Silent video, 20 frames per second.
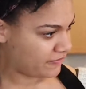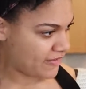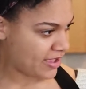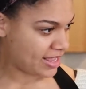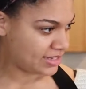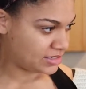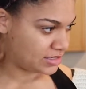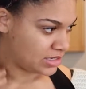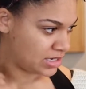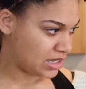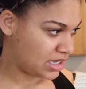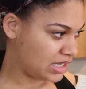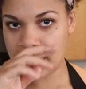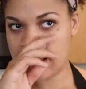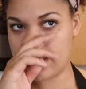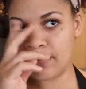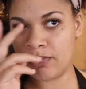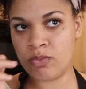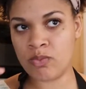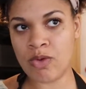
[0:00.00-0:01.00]
fasting.
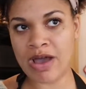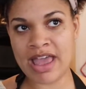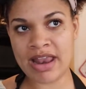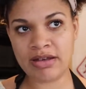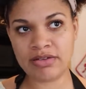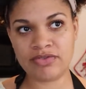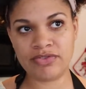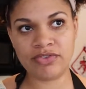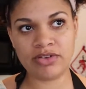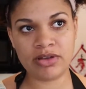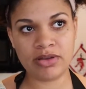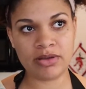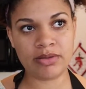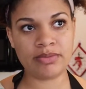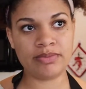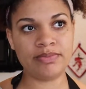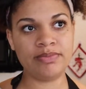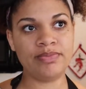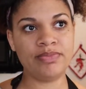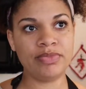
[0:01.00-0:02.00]
It went
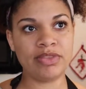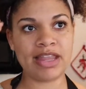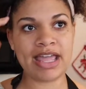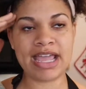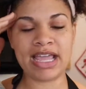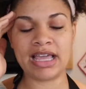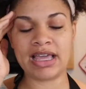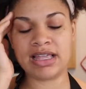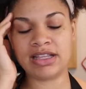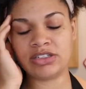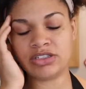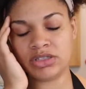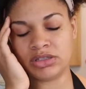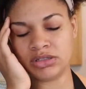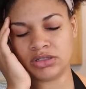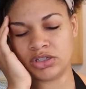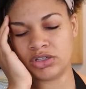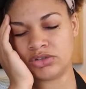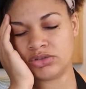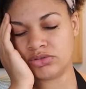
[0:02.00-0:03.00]
from like
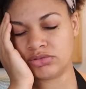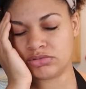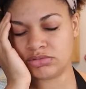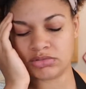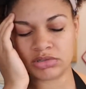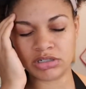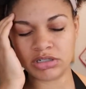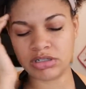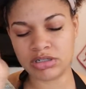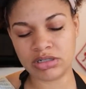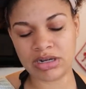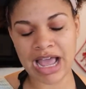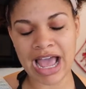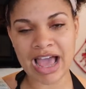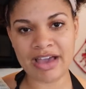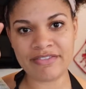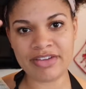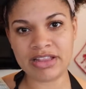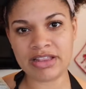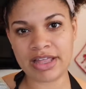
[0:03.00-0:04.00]

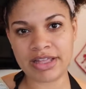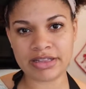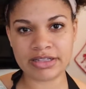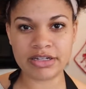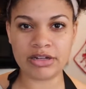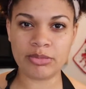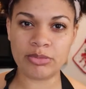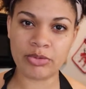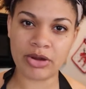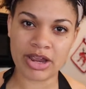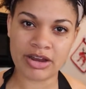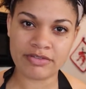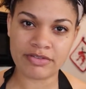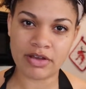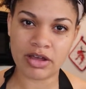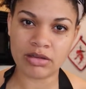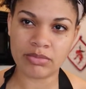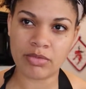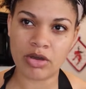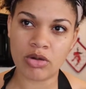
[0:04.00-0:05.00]
having like a little brain
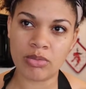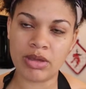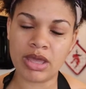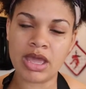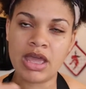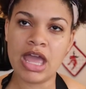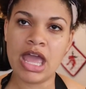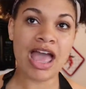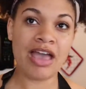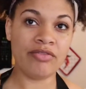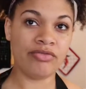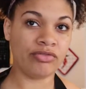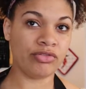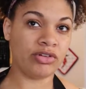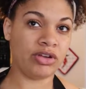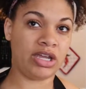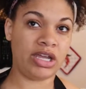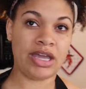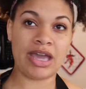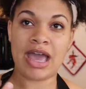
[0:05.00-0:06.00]
fog moment
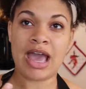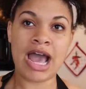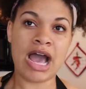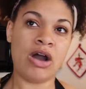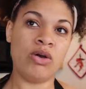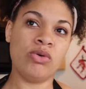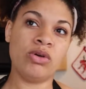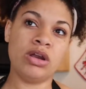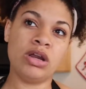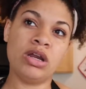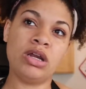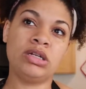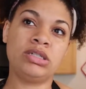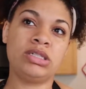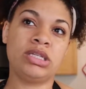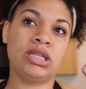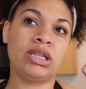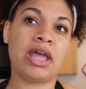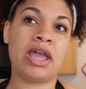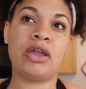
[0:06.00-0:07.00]
every hour
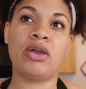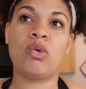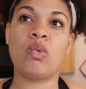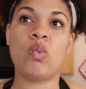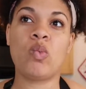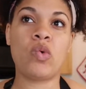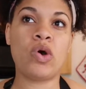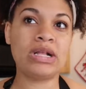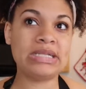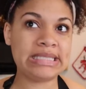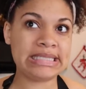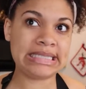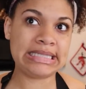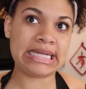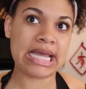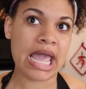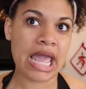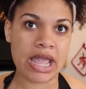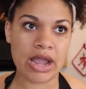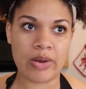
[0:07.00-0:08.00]
to like once a
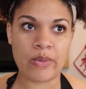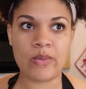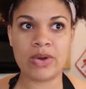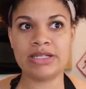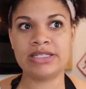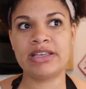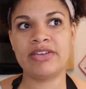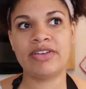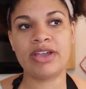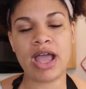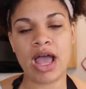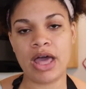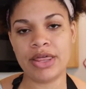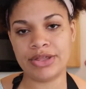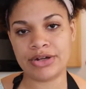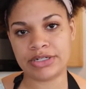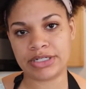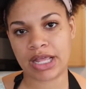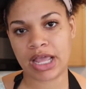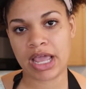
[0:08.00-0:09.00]
day or once every
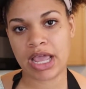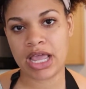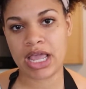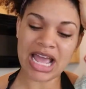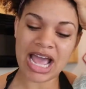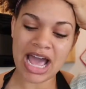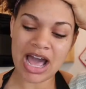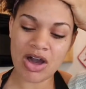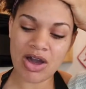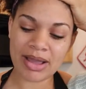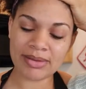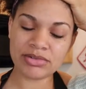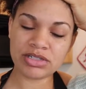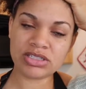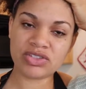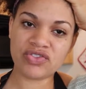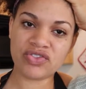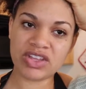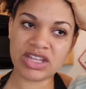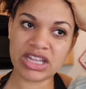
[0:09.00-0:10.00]
other day. Now I'm
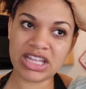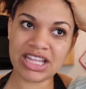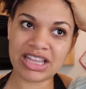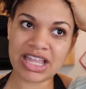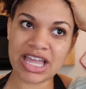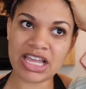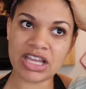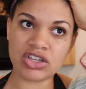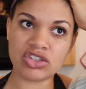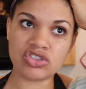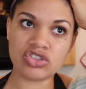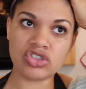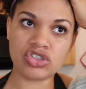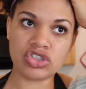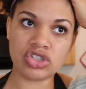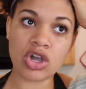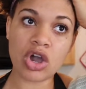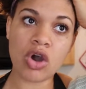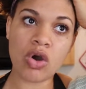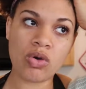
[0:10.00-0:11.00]
just feeling like
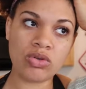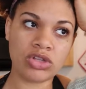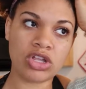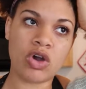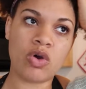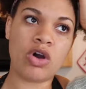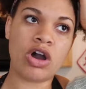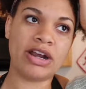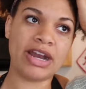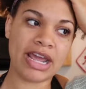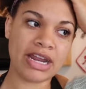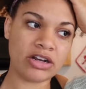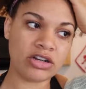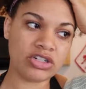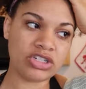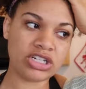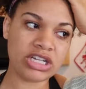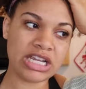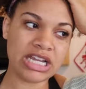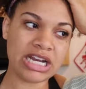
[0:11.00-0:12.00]
so low on
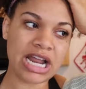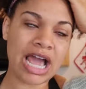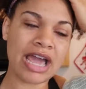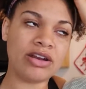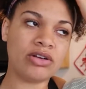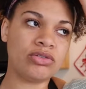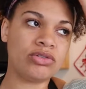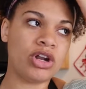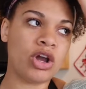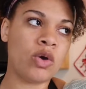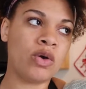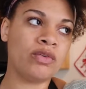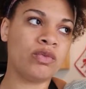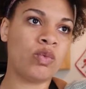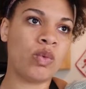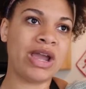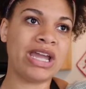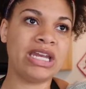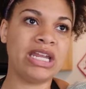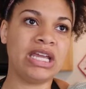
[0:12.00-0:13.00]
energy and I don't know if
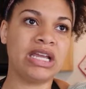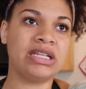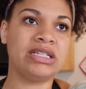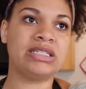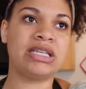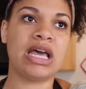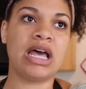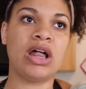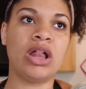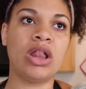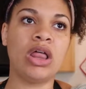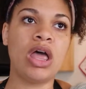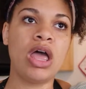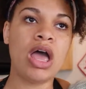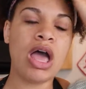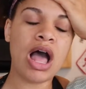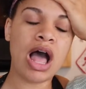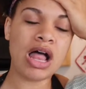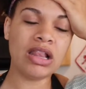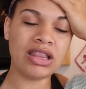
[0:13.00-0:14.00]
waiting until
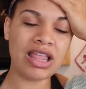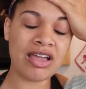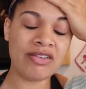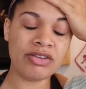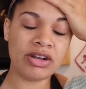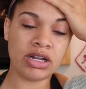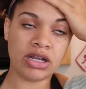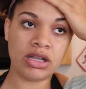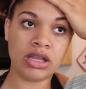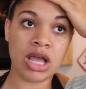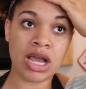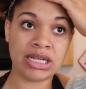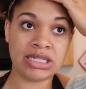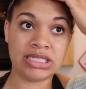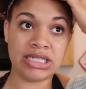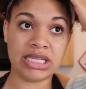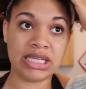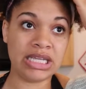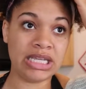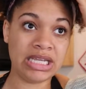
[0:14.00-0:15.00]
11 o'clock
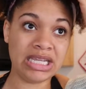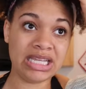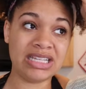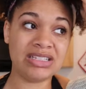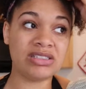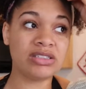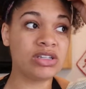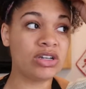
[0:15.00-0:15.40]
to eat is